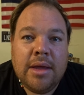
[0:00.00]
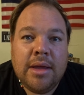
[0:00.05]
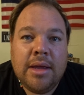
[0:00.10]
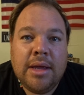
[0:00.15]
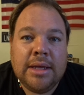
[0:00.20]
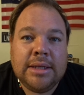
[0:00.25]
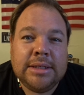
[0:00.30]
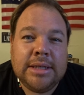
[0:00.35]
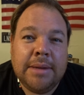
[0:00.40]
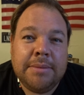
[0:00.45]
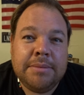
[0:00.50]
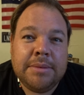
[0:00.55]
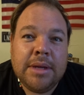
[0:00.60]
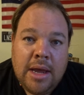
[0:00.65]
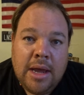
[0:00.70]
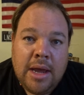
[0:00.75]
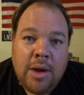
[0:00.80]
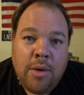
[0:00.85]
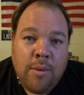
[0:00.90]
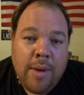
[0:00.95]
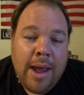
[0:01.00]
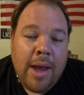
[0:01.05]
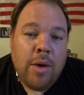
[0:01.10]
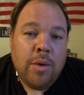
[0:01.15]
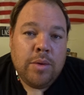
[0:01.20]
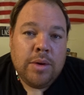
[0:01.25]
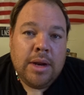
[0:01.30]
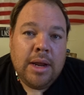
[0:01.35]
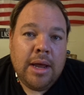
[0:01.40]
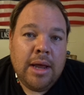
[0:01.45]
except
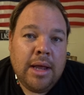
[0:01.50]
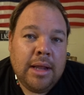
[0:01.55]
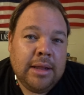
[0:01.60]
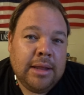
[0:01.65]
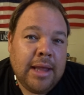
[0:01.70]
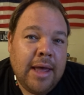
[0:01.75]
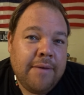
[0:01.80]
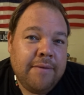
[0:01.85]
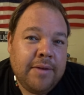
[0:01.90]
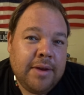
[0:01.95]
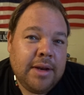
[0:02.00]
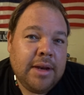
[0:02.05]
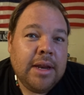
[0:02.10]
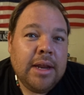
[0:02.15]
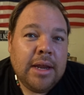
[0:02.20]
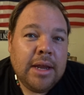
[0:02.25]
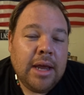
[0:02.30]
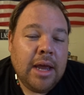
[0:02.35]
around 11